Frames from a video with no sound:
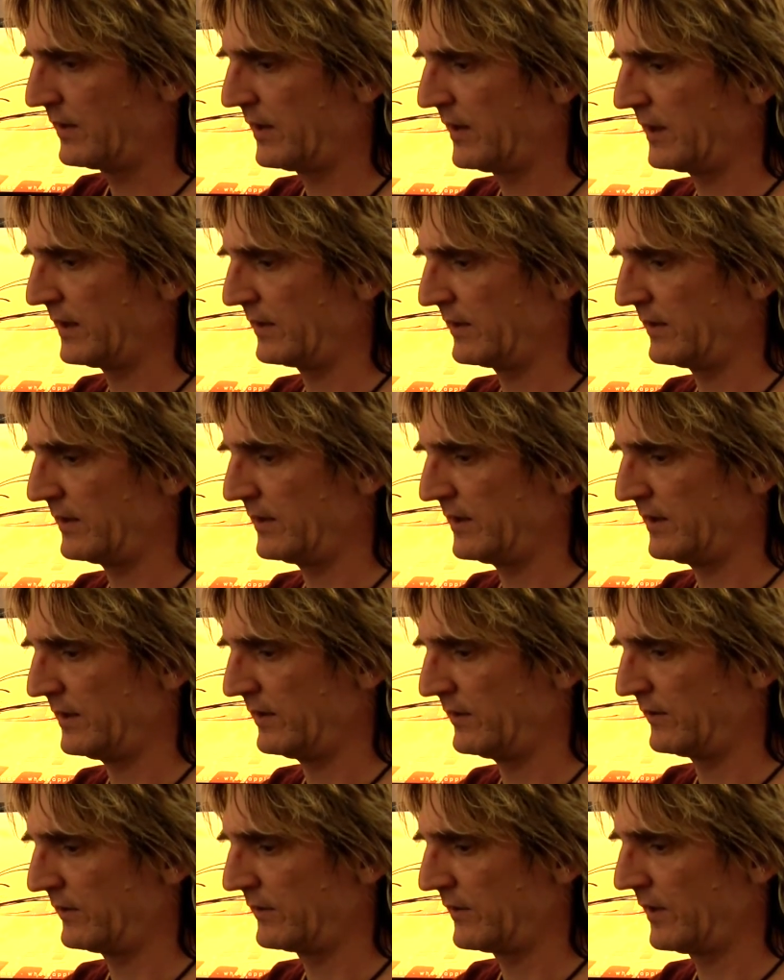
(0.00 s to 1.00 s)
take
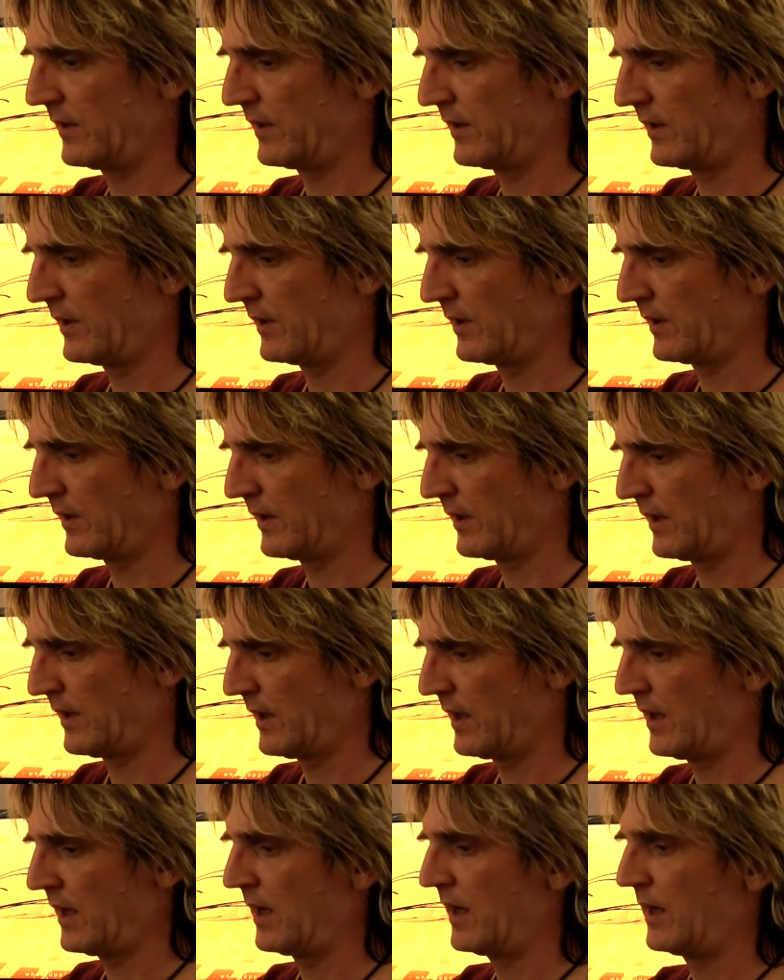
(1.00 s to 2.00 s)
these
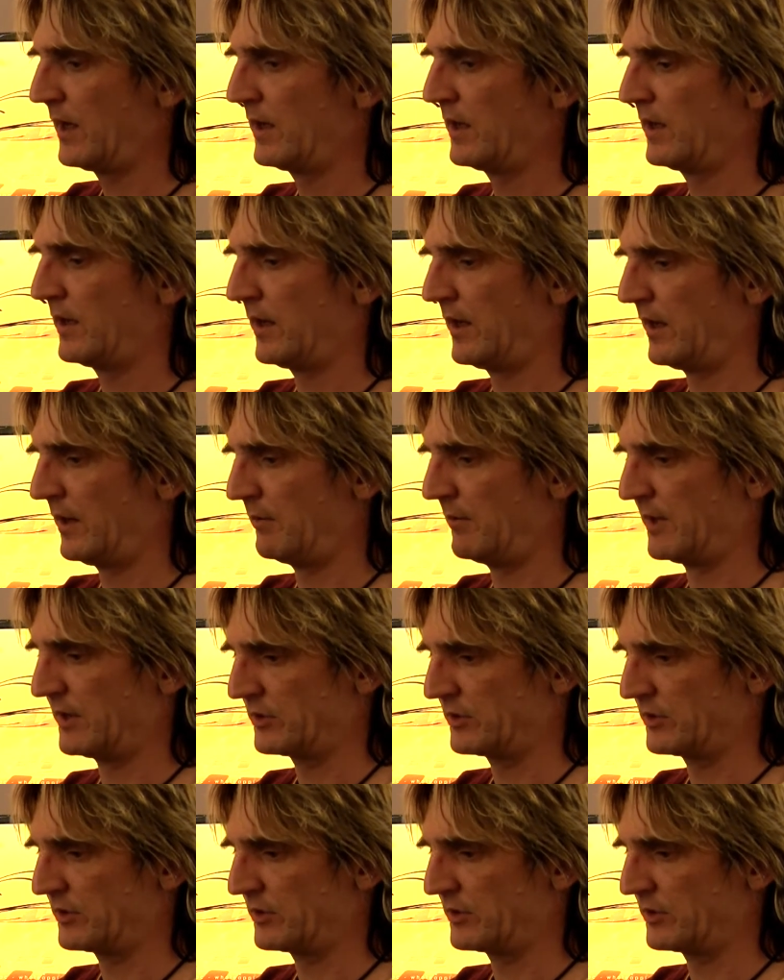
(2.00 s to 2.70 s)
and